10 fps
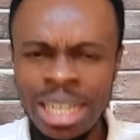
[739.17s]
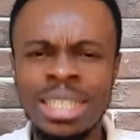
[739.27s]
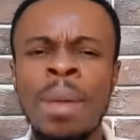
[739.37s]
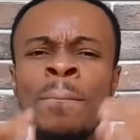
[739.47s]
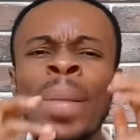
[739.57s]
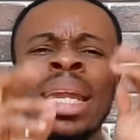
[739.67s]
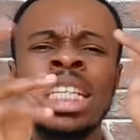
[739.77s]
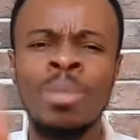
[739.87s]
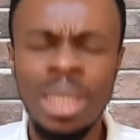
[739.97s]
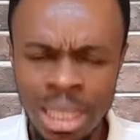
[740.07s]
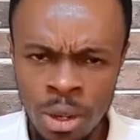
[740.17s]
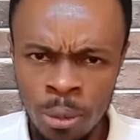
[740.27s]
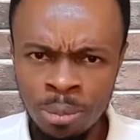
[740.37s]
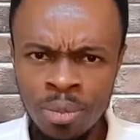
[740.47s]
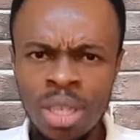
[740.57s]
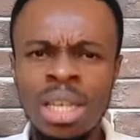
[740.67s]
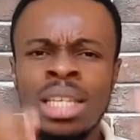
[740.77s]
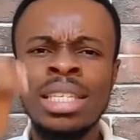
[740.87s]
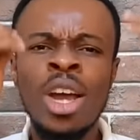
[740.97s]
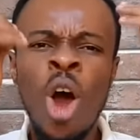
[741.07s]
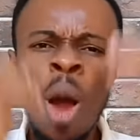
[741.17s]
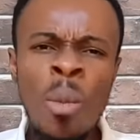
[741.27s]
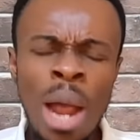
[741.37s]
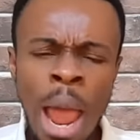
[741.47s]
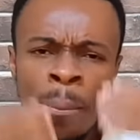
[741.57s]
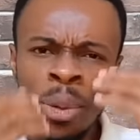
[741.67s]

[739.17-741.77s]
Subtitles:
It is a management, you know, so all we